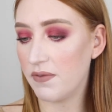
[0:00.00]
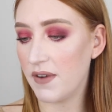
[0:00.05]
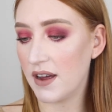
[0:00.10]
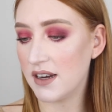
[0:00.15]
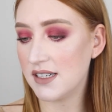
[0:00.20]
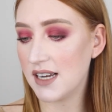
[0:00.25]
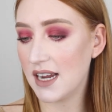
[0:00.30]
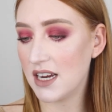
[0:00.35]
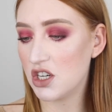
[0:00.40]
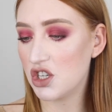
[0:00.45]

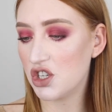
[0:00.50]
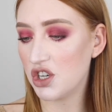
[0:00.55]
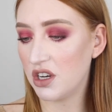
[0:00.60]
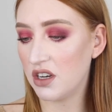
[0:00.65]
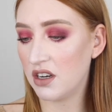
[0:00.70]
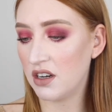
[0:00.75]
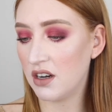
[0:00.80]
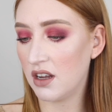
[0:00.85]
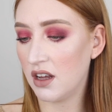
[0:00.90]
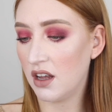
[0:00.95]

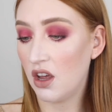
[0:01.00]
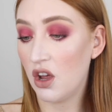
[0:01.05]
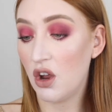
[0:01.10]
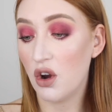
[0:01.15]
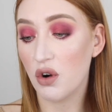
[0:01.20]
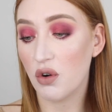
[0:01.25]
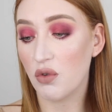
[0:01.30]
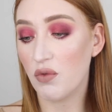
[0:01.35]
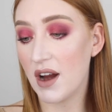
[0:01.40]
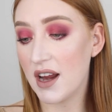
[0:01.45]
foundation,
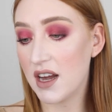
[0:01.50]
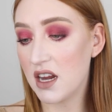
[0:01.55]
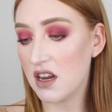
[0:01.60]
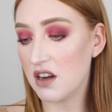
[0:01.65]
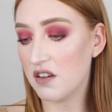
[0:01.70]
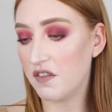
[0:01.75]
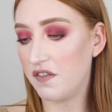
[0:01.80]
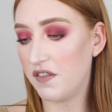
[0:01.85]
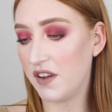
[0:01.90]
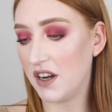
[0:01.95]

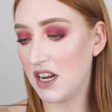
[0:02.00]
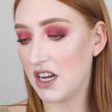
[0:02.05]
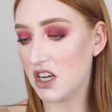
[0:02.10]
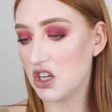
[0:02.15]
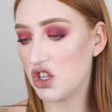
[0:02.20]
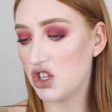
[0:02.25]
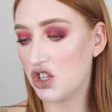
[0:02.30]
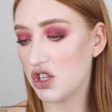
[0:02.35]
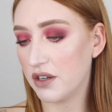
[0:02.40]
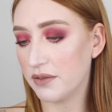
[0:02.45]
radiant
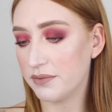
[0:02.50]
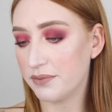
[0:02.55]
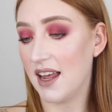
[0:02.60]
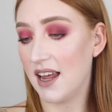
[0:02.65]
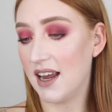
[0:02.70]
finish.